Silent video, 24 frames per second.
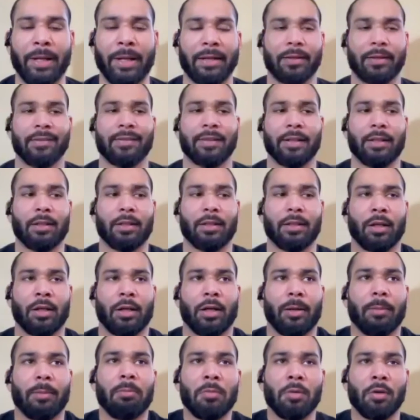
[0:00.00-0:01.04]
is like
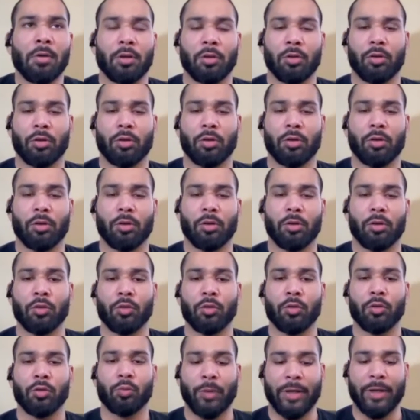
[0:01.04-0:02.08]
because
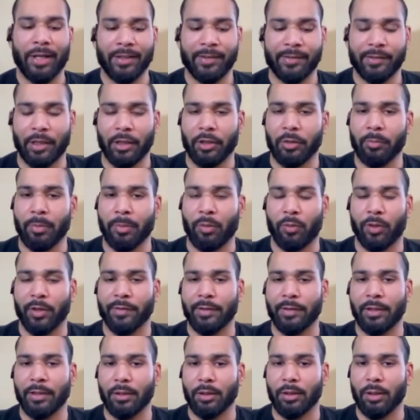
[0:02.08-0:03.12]
when I started my wrestling,
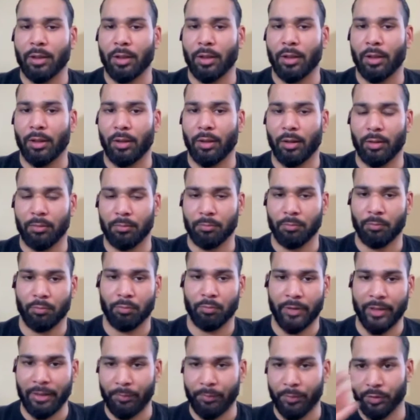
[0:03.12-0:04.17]
when I
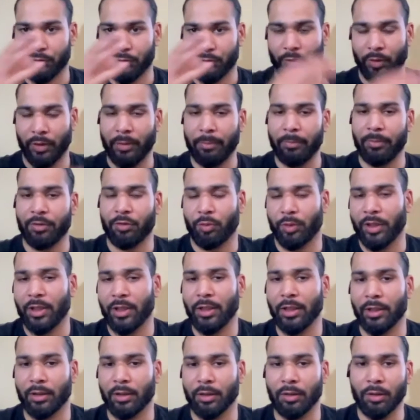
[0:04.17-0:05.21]
was training
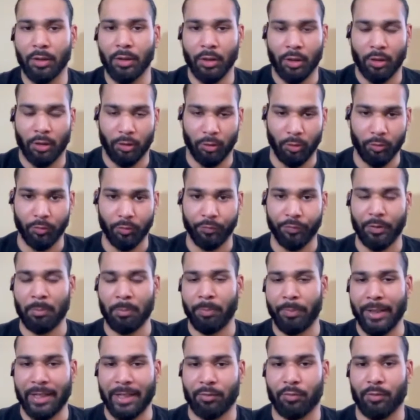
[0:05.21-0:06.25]
here, lots of
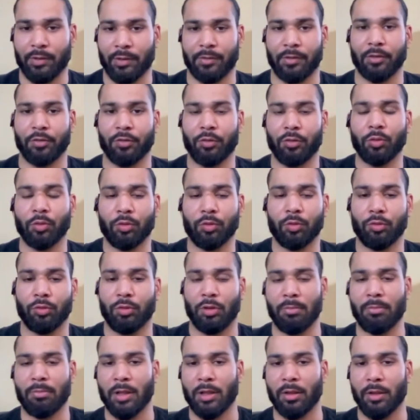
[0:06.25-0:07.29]
Impact wrestlers used to come
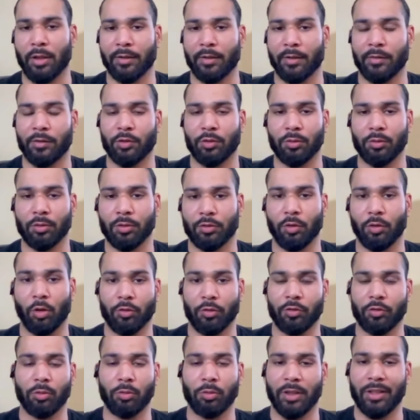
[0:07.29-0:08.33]
here at Scott
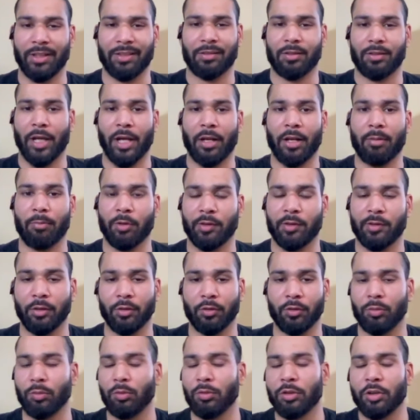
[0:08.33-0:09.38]
School, like Can-Am Wrestling
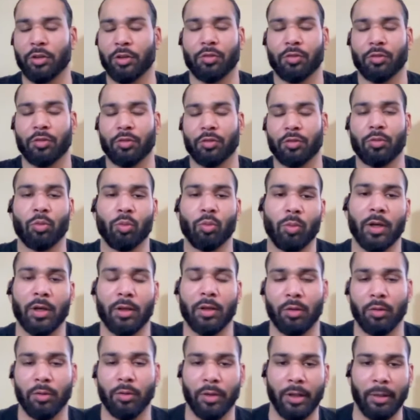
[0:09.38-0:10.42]
School, just to work
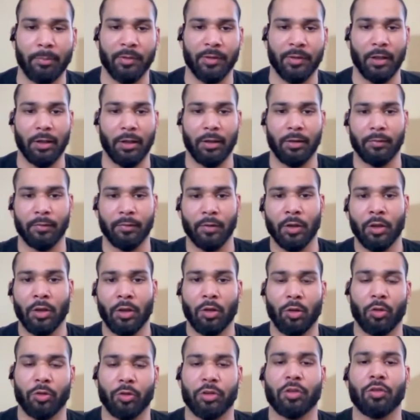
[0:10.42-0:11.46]
on themselves
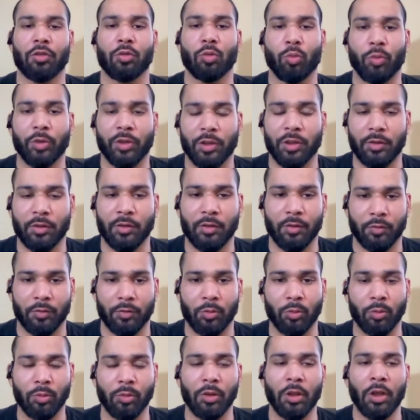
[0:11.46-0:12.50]
or just to visit the
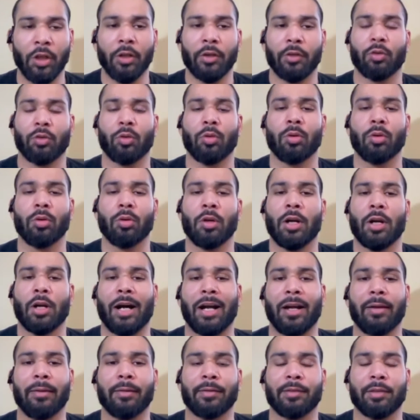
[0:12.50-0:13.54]
school. So
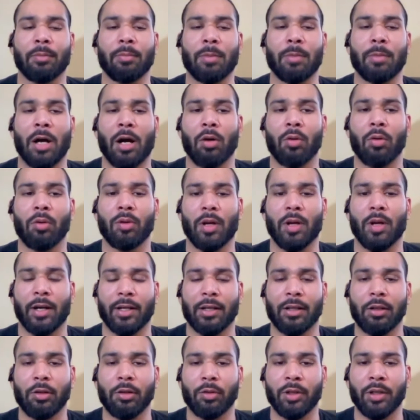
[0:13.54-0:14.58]
I somehow, directly
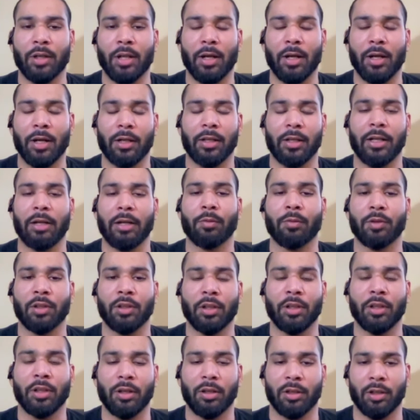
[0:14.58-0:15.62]
or indirectly, I was in
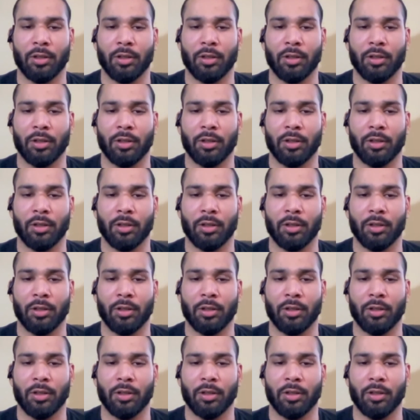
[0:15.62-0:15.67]
their,